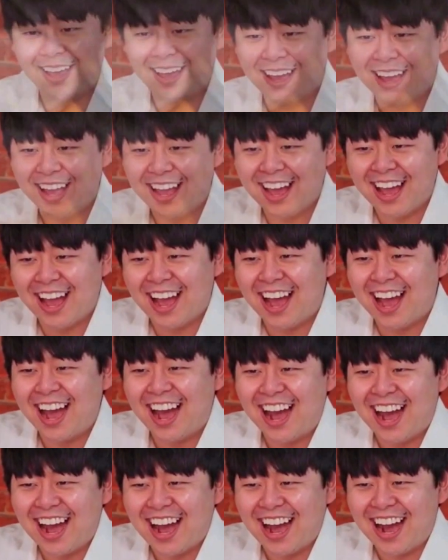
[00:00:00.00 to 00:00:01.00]
Is it a
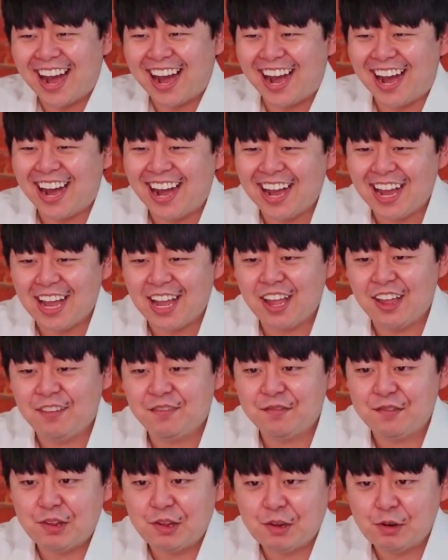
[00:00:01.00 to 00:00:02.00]
favorable moment to
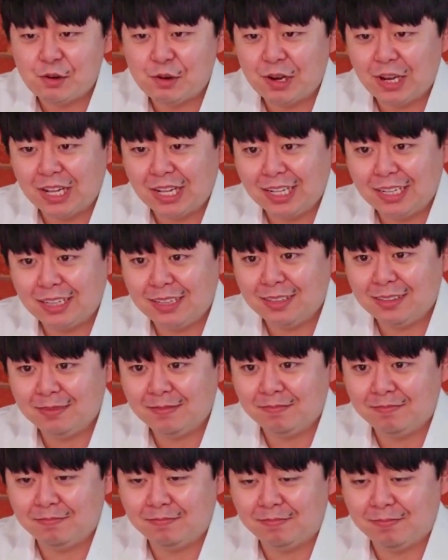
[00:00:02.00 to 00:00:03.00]
purchase shrapnel?
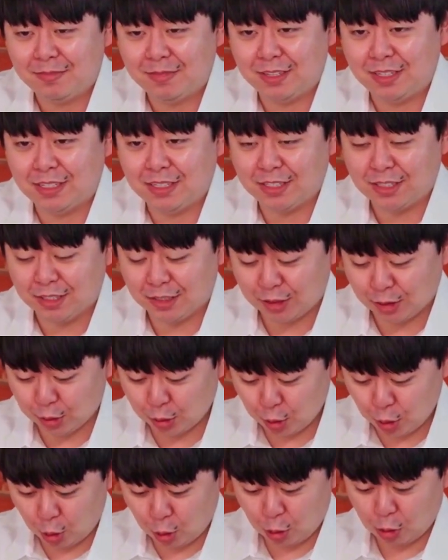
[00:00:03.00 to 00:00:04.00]

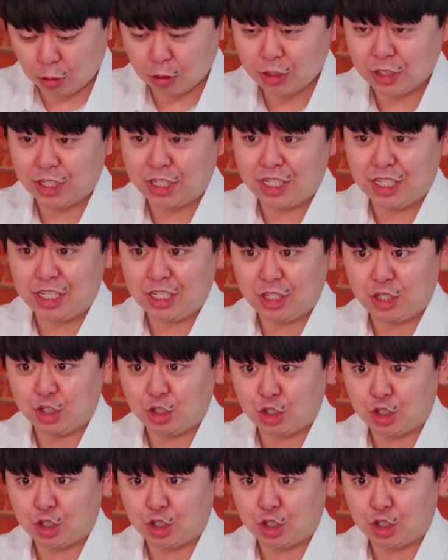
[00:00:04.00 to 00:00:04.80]
Following an examination of